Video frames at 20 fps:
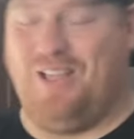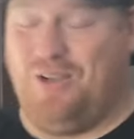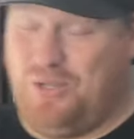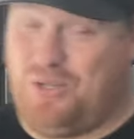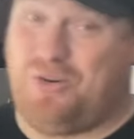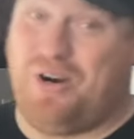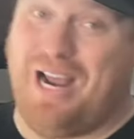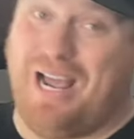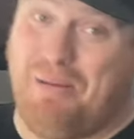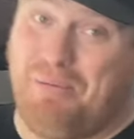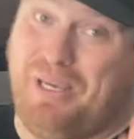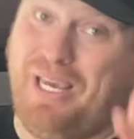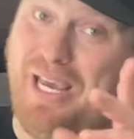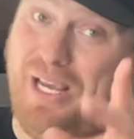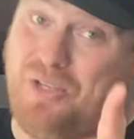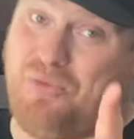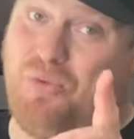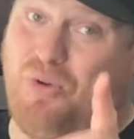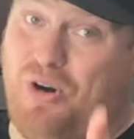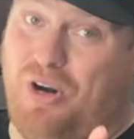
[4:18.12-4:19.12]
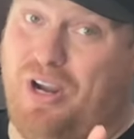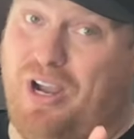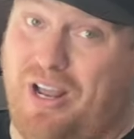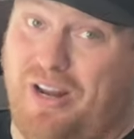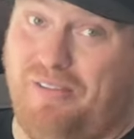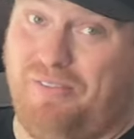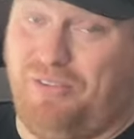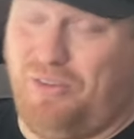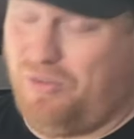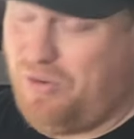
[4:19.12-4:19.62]
Those crab cakes were
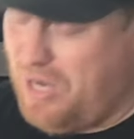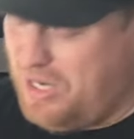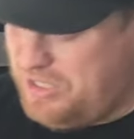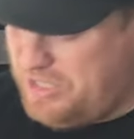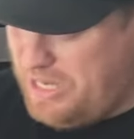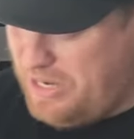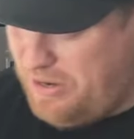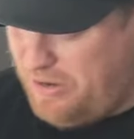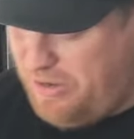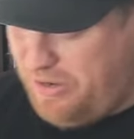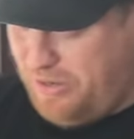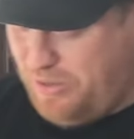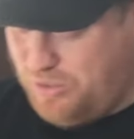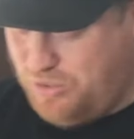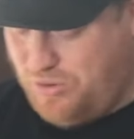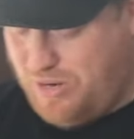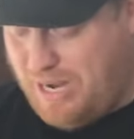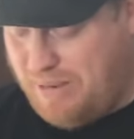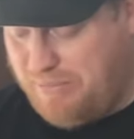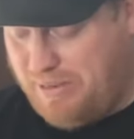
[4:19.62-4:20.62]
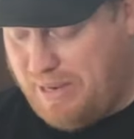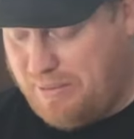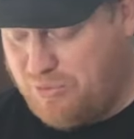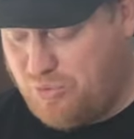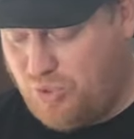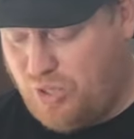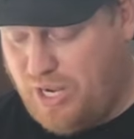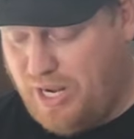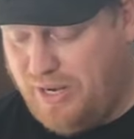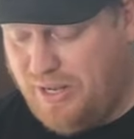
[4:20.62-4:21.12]
good. If you watched that earlier, those crab cakes
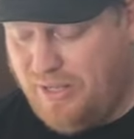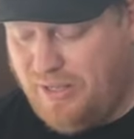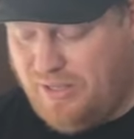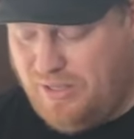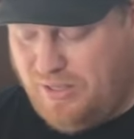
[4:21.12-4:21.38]
were good.